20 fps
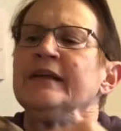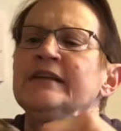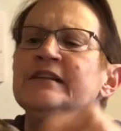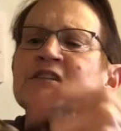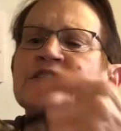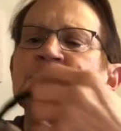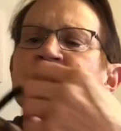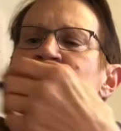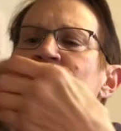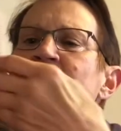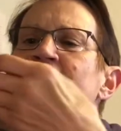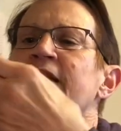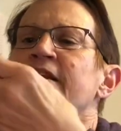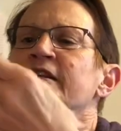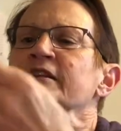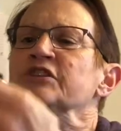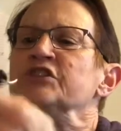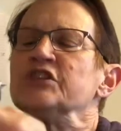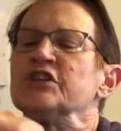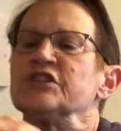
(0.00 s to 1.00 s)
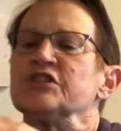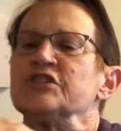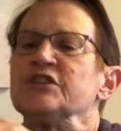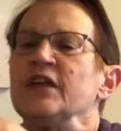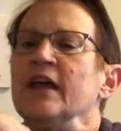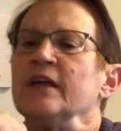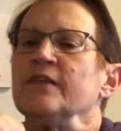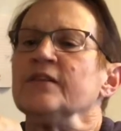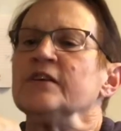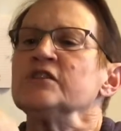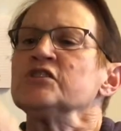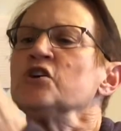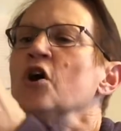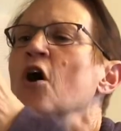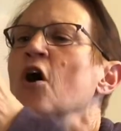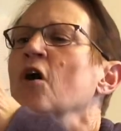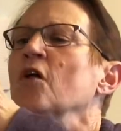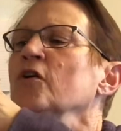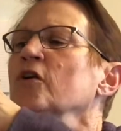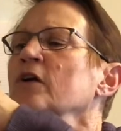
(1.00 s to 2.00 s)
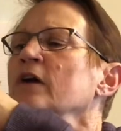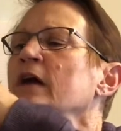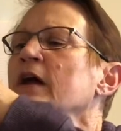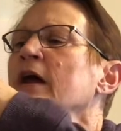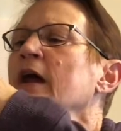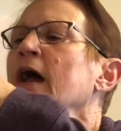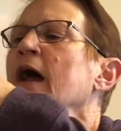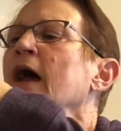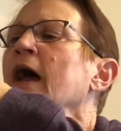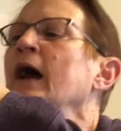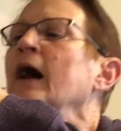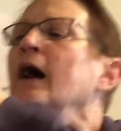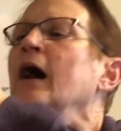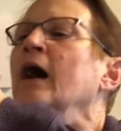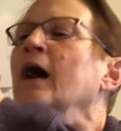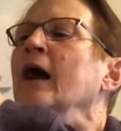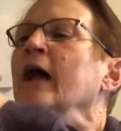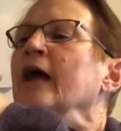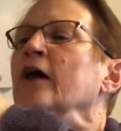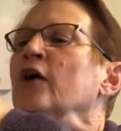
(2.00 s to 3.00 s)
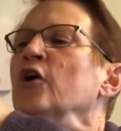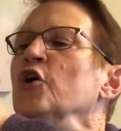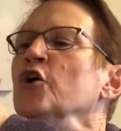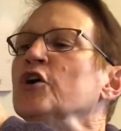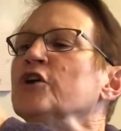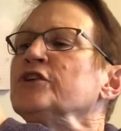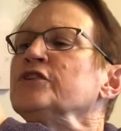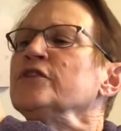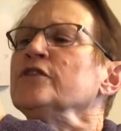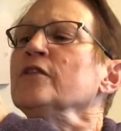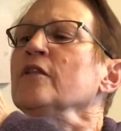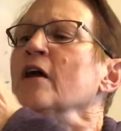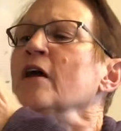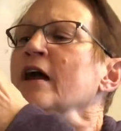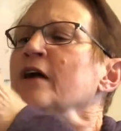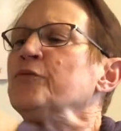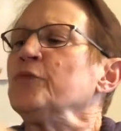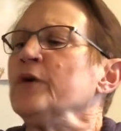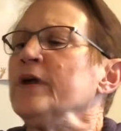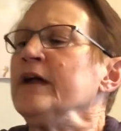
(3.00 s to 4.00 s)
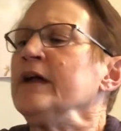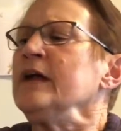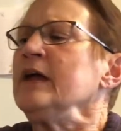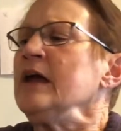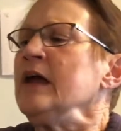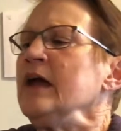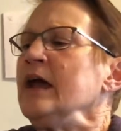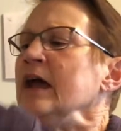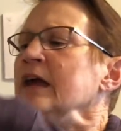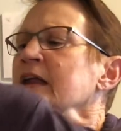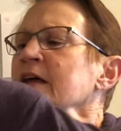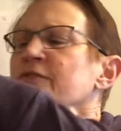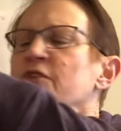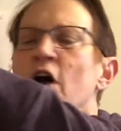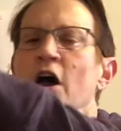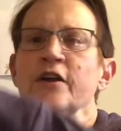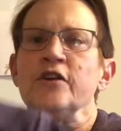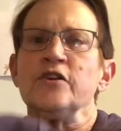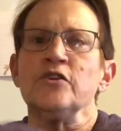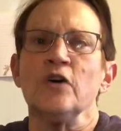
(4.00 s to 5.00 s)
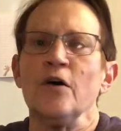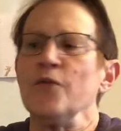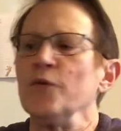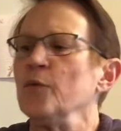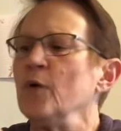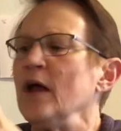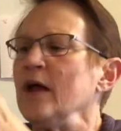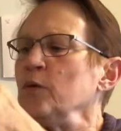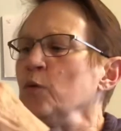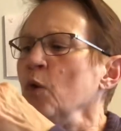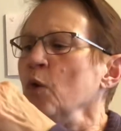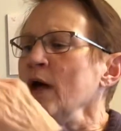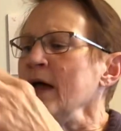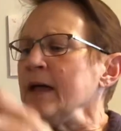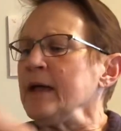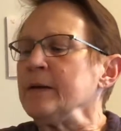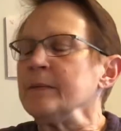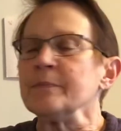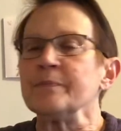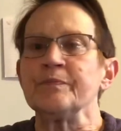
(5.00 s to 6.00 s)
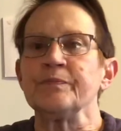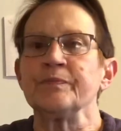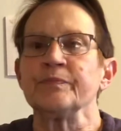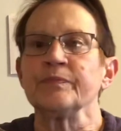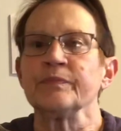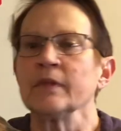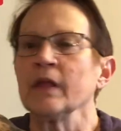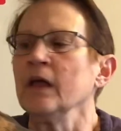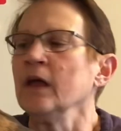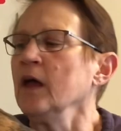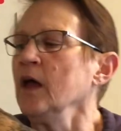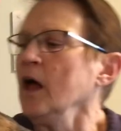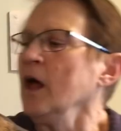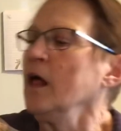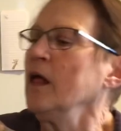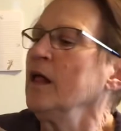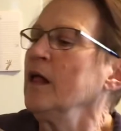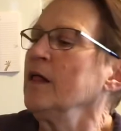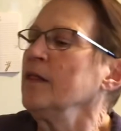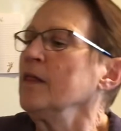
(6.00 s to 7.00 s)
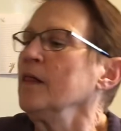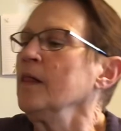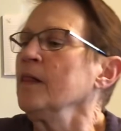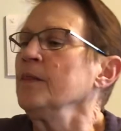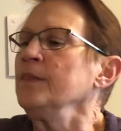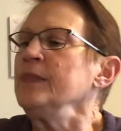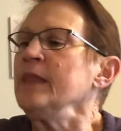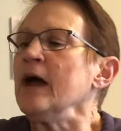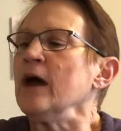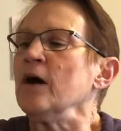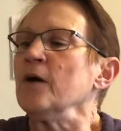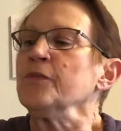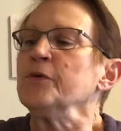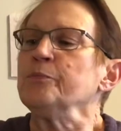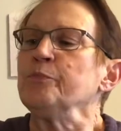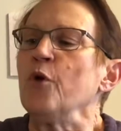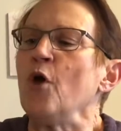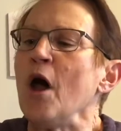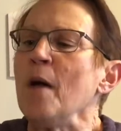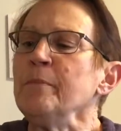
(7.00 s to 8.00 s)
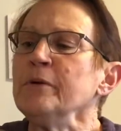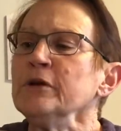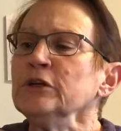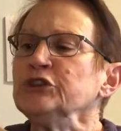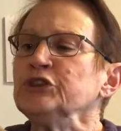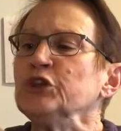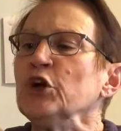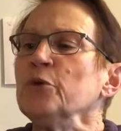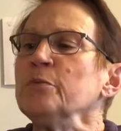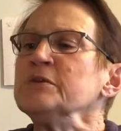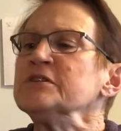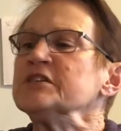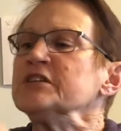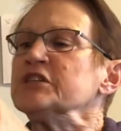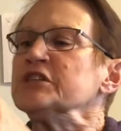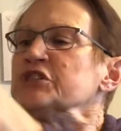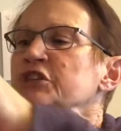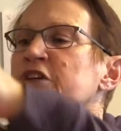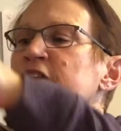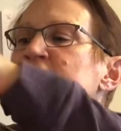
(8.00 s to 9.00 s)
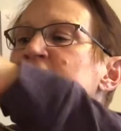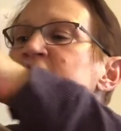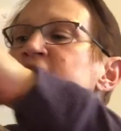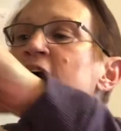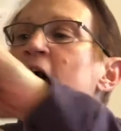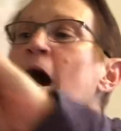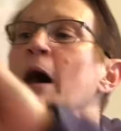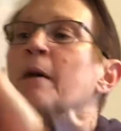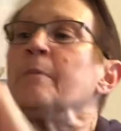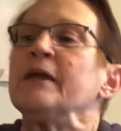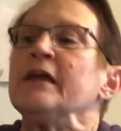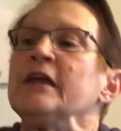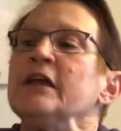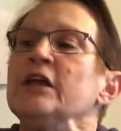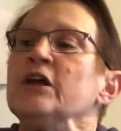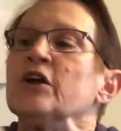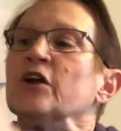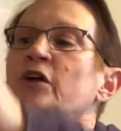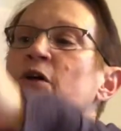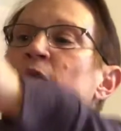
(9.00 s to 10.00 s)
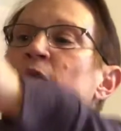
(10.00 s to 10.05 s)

instead just take this collar, hook it to the live ring, and I've got it on the right way. Now, the proper show position is up here,